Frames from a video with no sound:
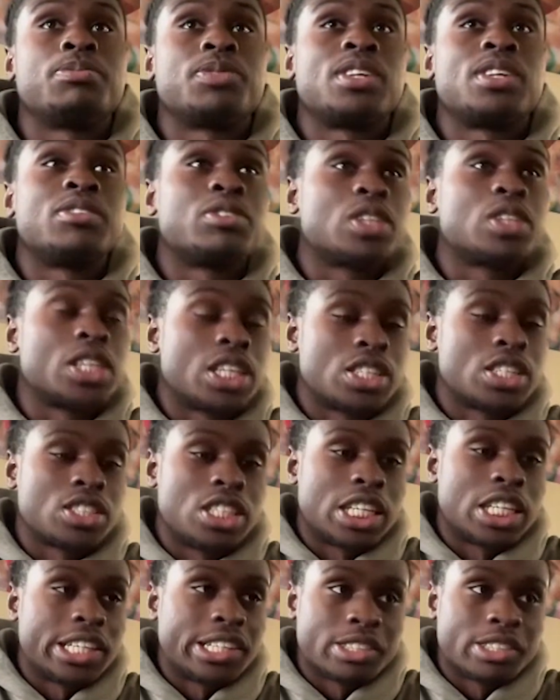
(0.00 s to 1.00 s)
if Clarence
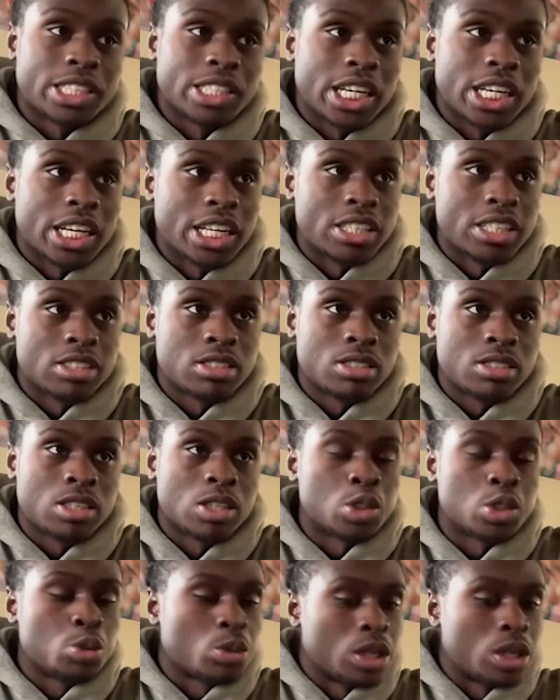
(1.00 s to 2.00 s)
Daniels has a
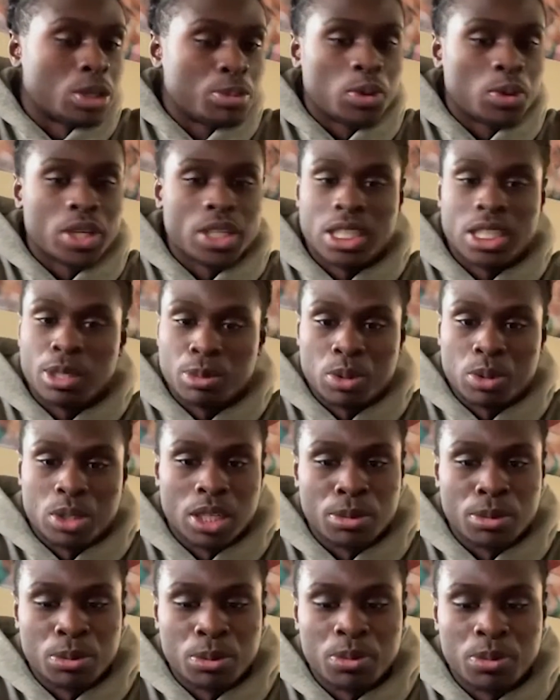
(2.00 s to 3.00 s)
20-point
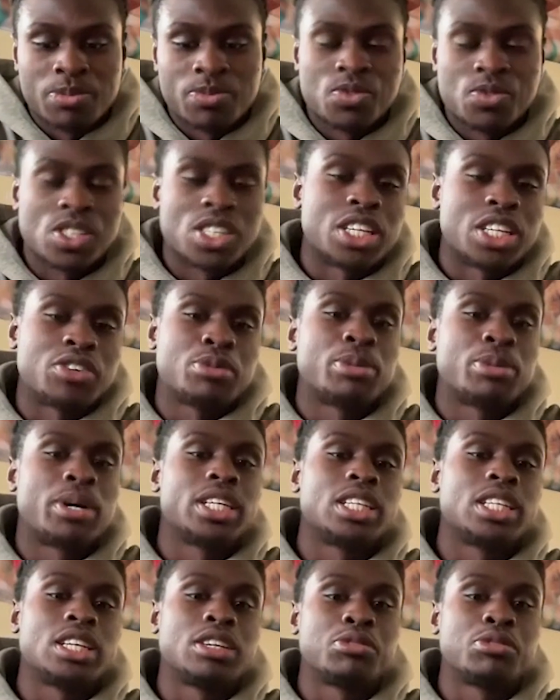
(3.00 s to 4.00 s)
double-double, then everybody
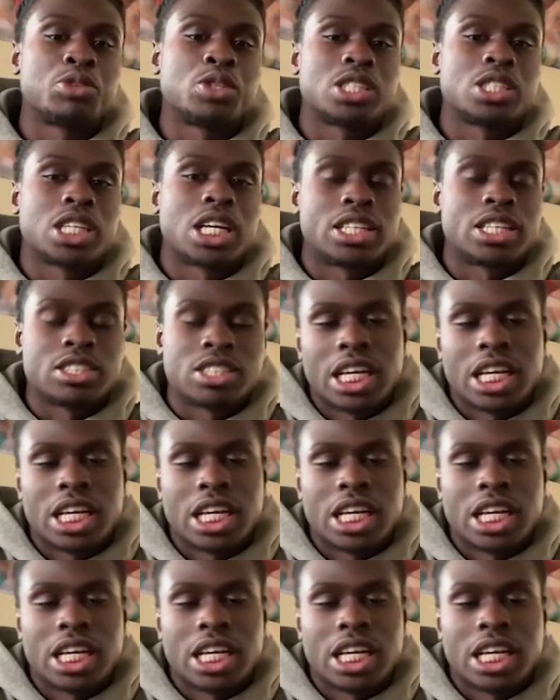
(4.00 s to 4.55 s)
can get free sliders.